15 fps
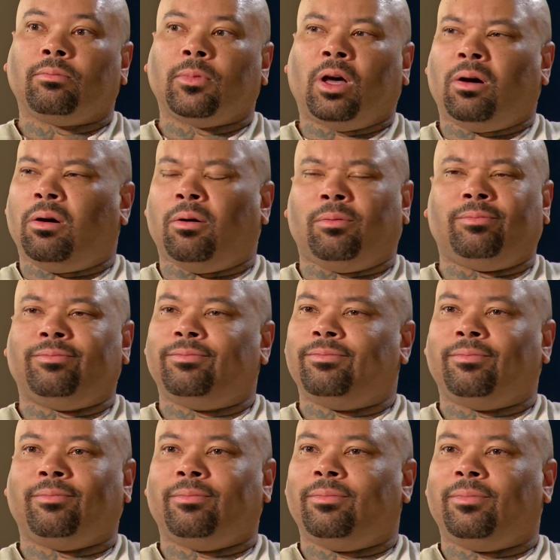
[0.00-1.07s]
Oh,
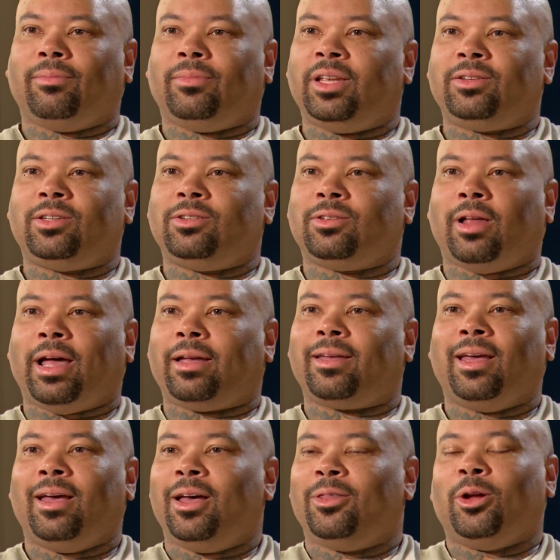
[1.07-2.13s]
this is like,
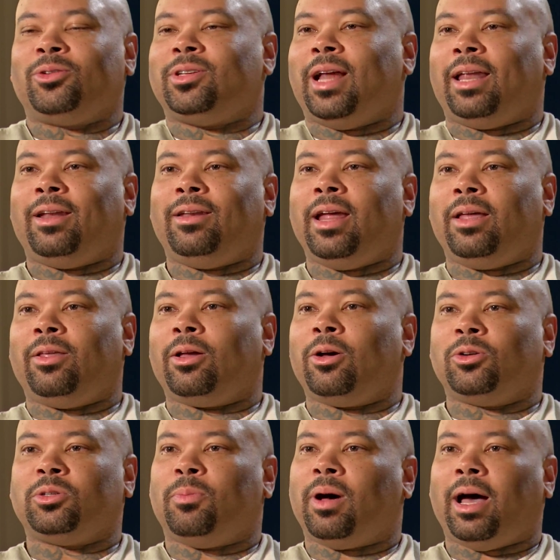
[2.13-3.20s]
there's not a day that
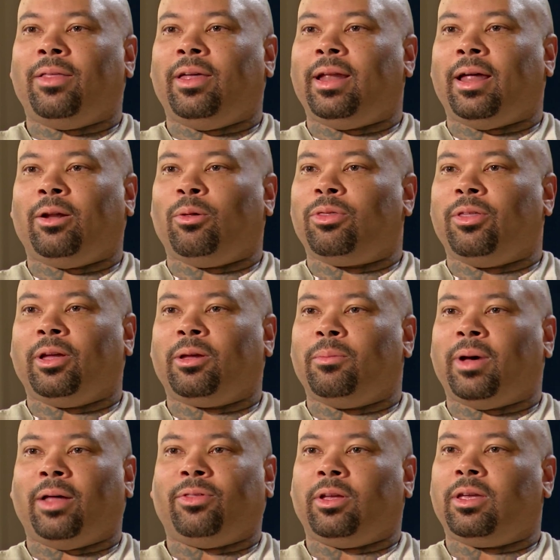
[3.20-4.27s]
goes by that I don't think about the